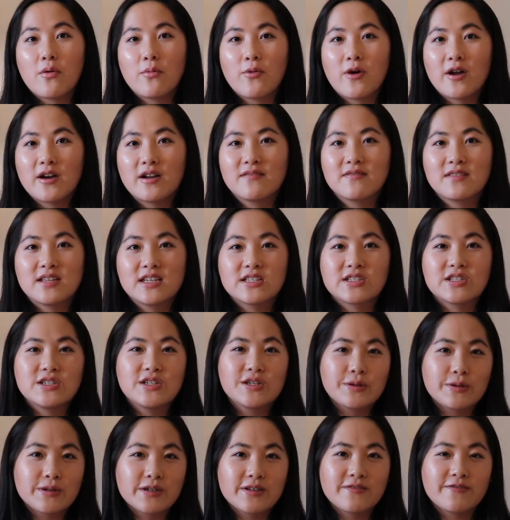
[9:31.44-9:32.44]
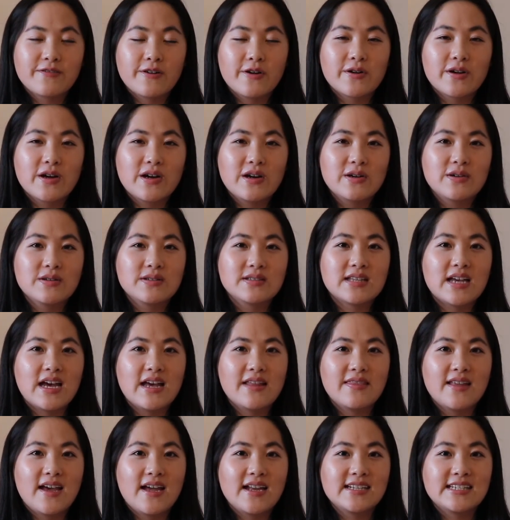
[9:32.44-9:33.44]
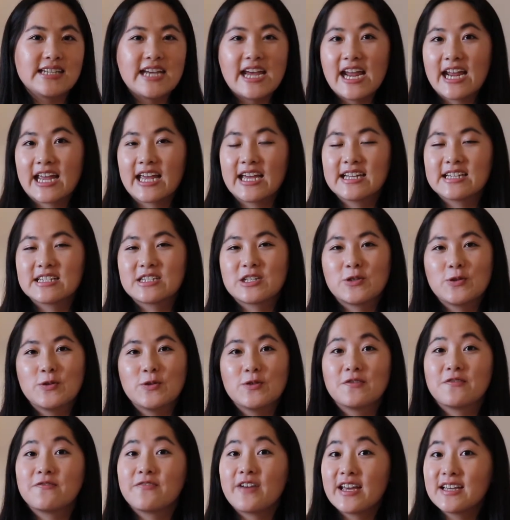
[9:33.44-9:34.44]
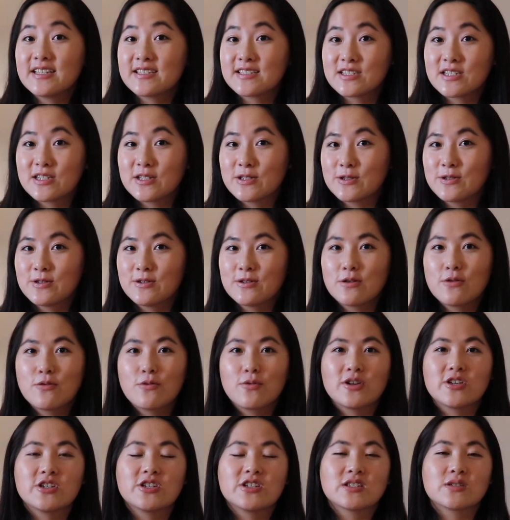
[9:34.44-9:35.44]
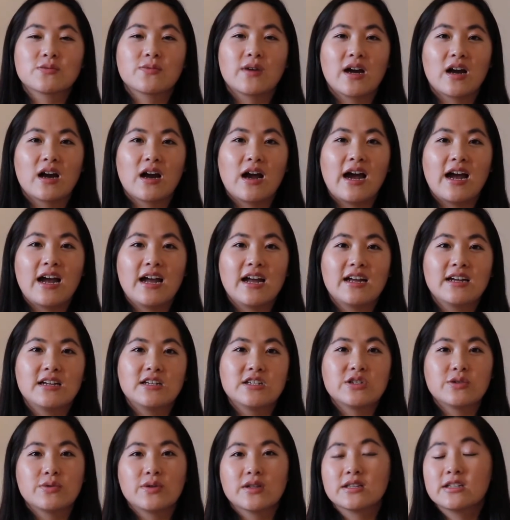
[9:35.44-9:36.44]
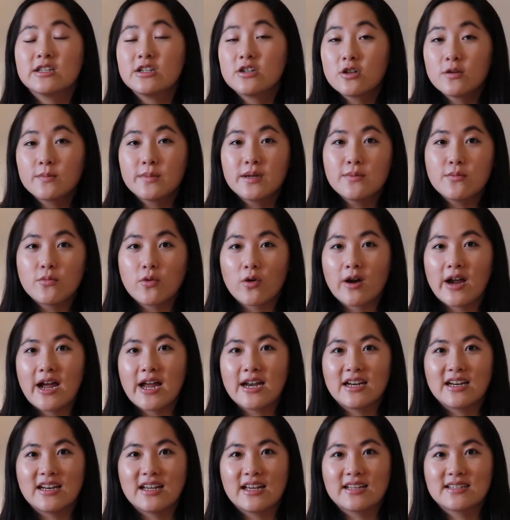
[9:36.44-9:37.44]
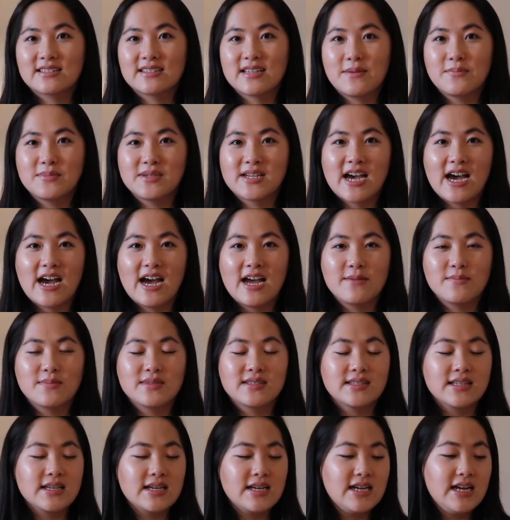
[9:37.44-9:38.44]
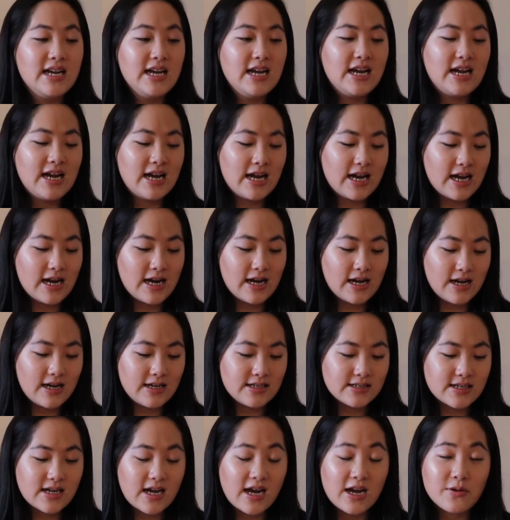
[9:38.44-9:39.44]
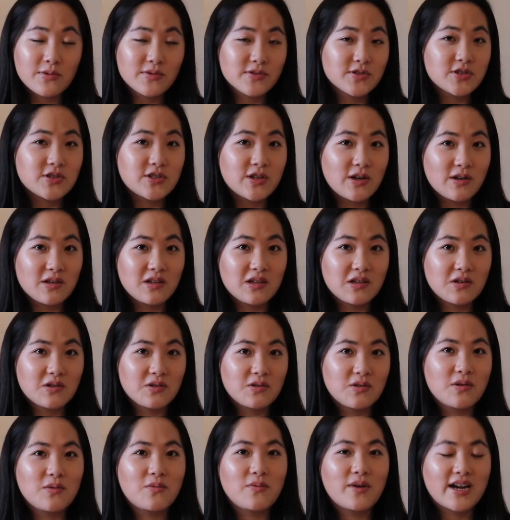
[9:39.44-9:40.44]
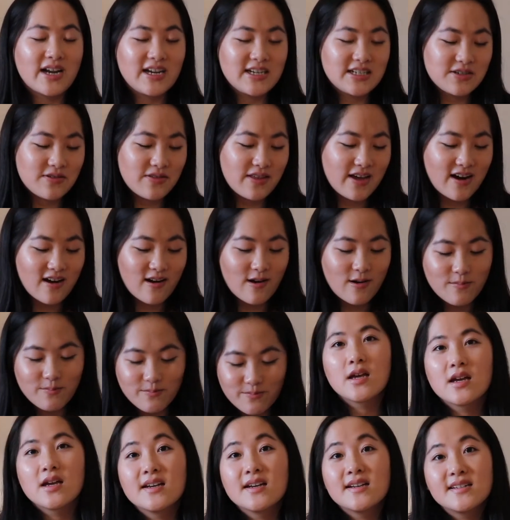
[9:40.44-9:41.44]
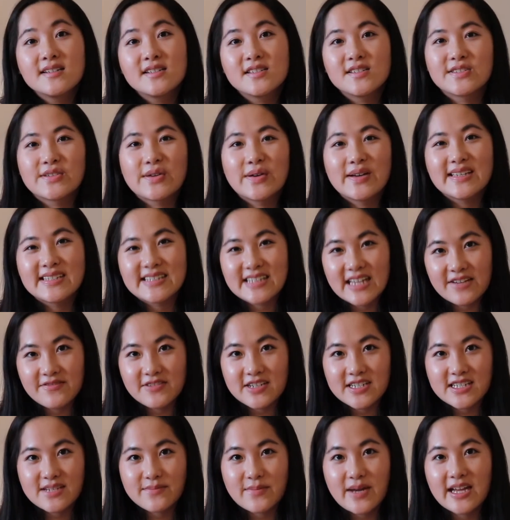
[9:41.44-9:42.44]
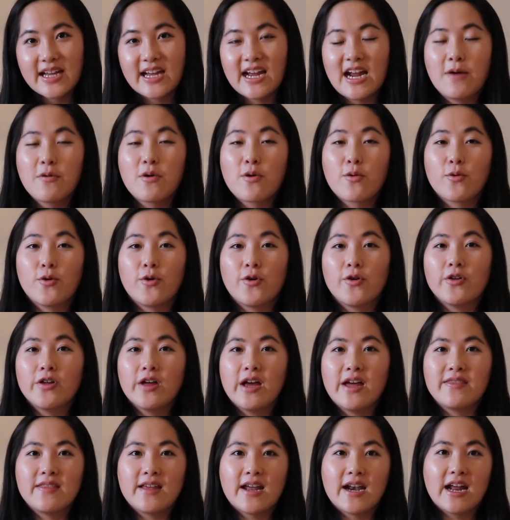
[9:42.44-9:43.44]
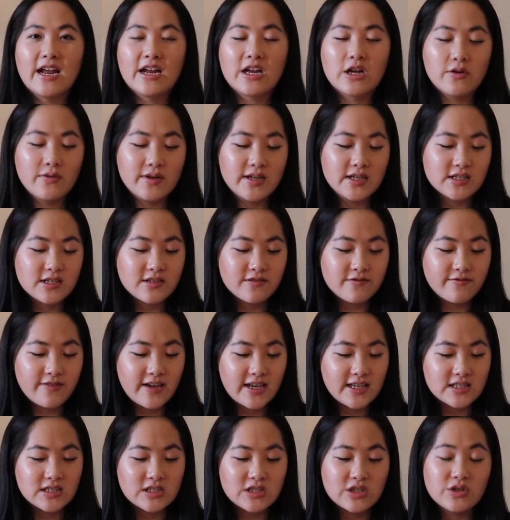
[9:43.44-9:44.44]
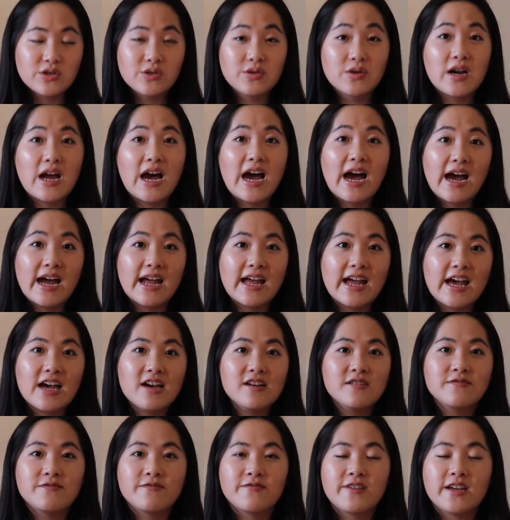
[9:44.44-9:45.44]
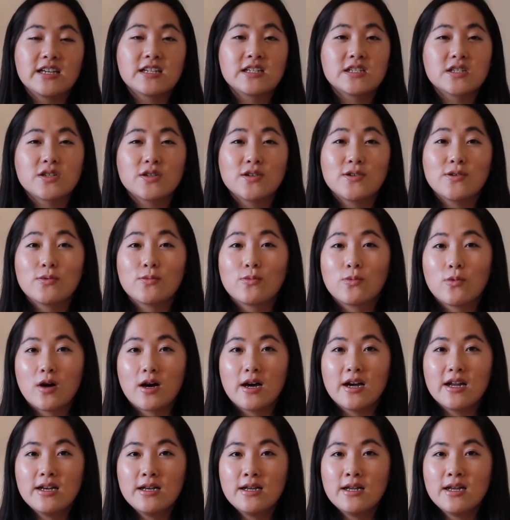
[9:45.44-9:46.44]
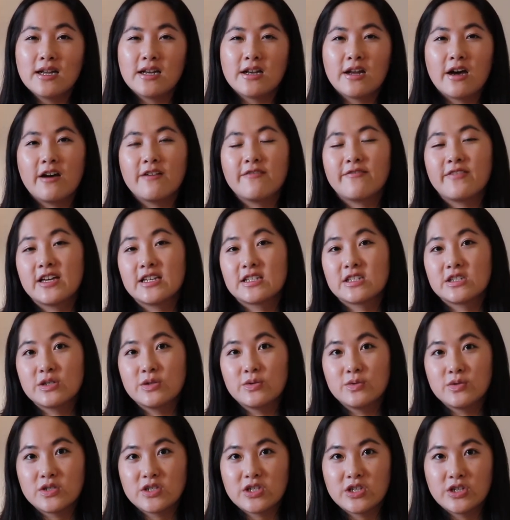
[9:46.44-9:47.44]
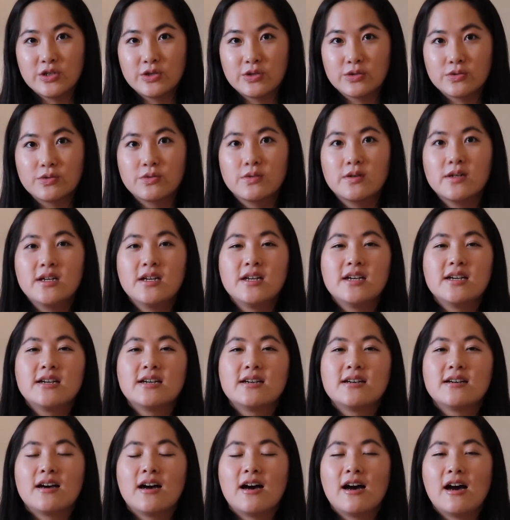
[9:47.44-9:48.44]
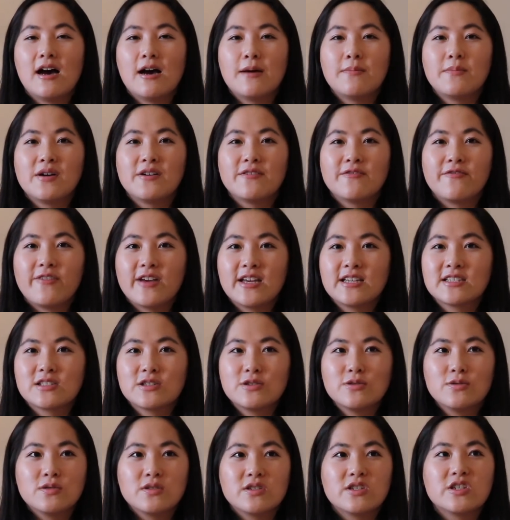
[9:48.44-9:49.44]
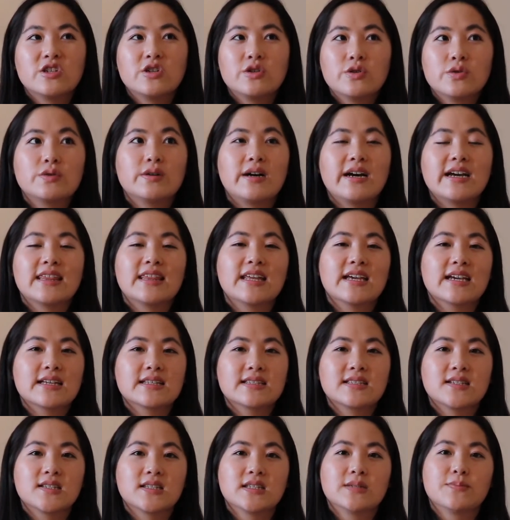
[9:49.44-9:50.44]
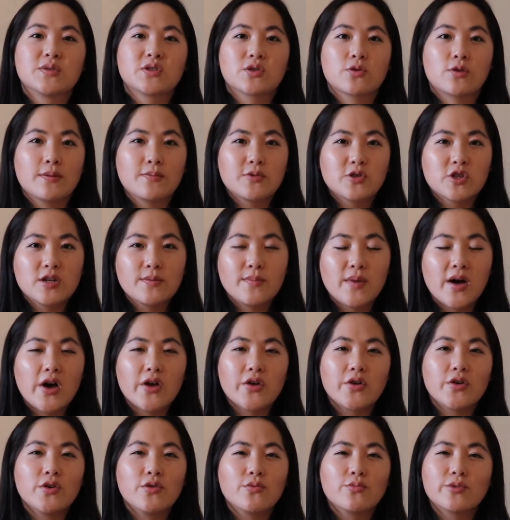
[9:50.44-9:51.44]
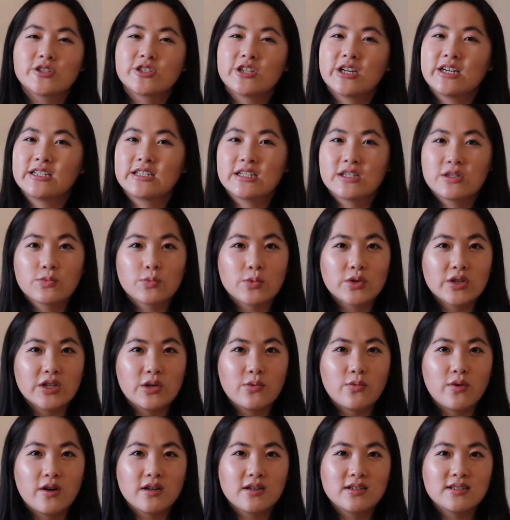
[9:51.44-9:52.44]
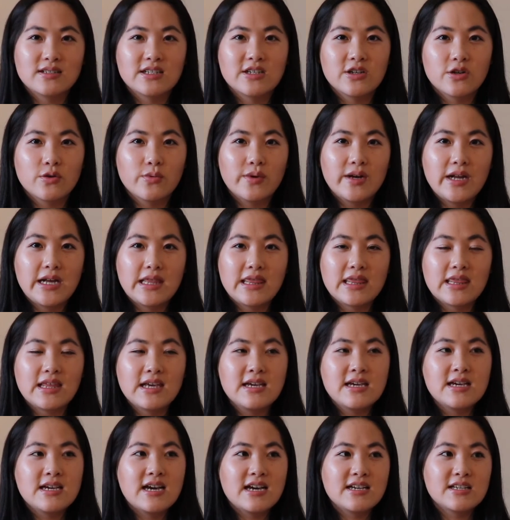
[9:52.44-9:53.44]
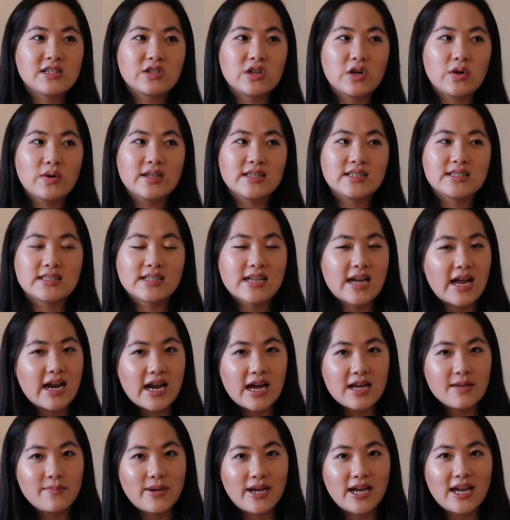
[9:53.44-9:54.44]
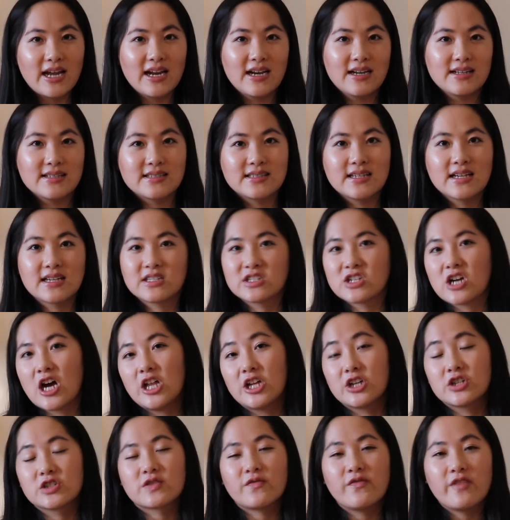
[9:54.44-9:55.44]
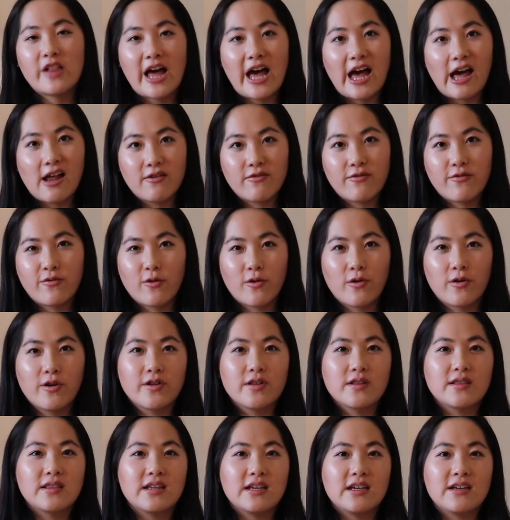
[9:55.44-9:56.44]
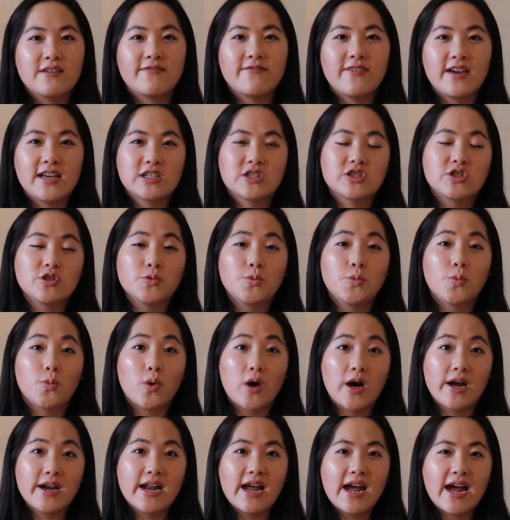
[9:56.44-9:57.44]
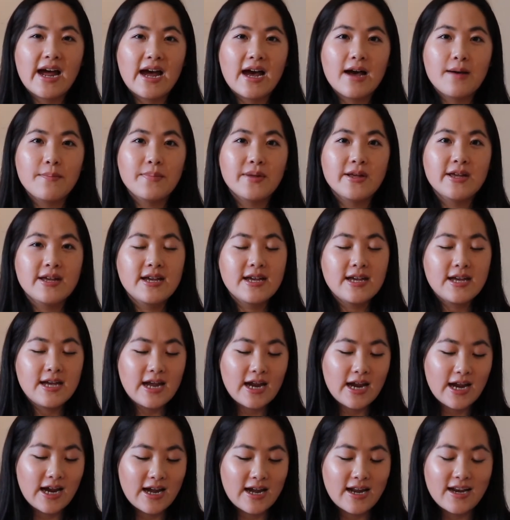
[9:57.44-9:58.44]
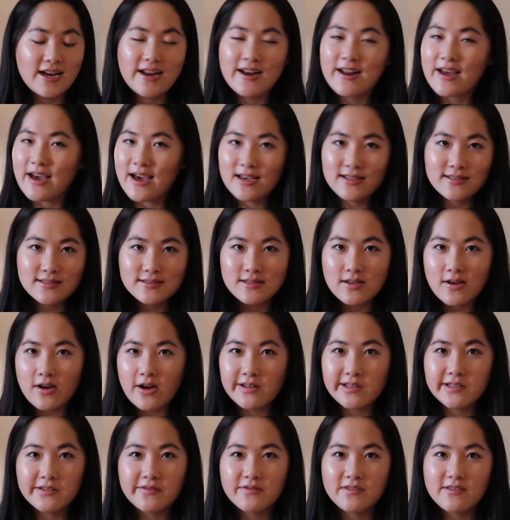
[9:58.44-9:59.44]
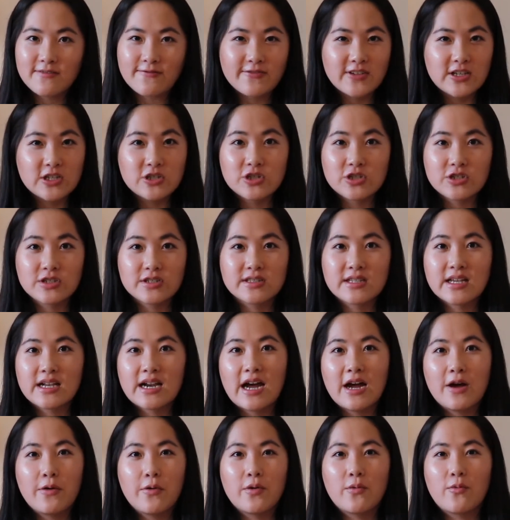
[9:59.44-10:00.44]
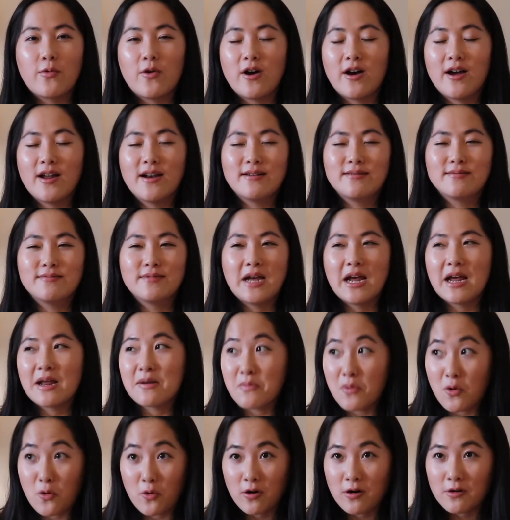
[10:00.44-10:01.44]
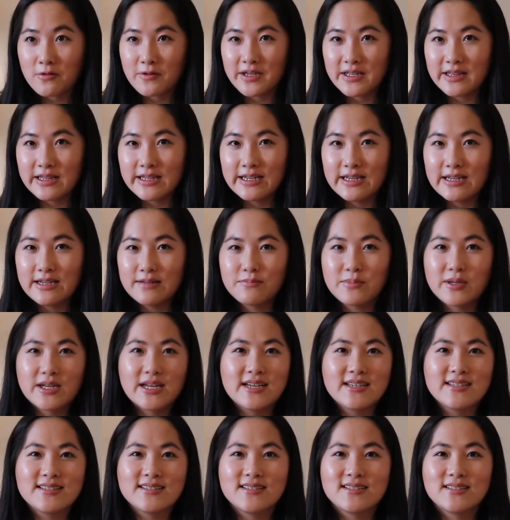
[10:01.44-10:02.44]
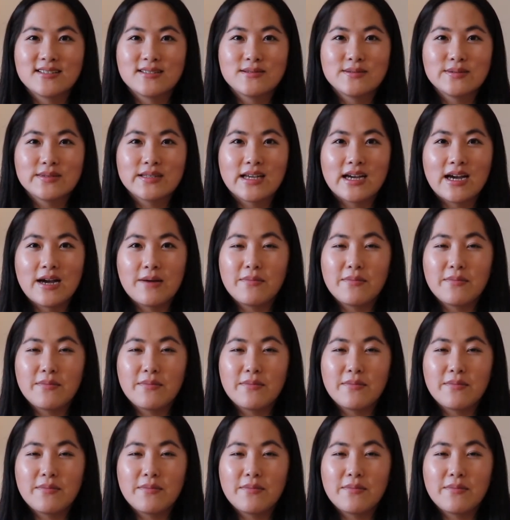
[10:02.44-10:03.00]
one of these newer photos and then take it to FaceTune, which is where I do a little bit more editing sometimes, and I will show you what I do there. So I saved it to my camera roll, and then I go into FaceTune. I have FaceTune 1 and not FaceTune 2. FaceTune 2 I think is a subscription model, which I didn't really want to deal with. So instead I paid $6 flat for the FaceTune 1 app, and it has all of the features that I would want and more, really, because I'm